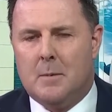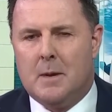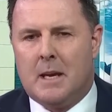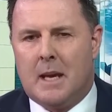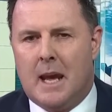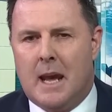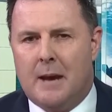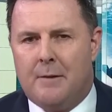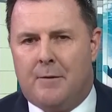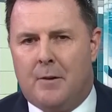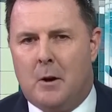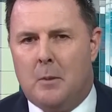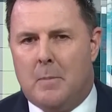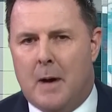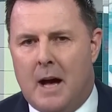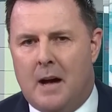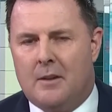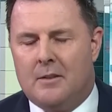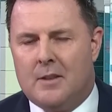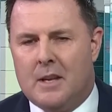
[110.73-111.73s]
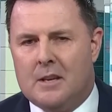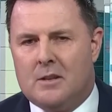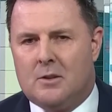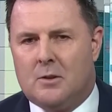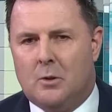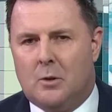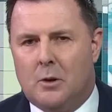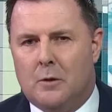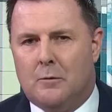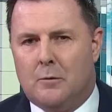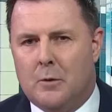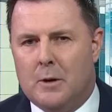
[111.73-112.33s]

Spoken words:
be careful about these sort of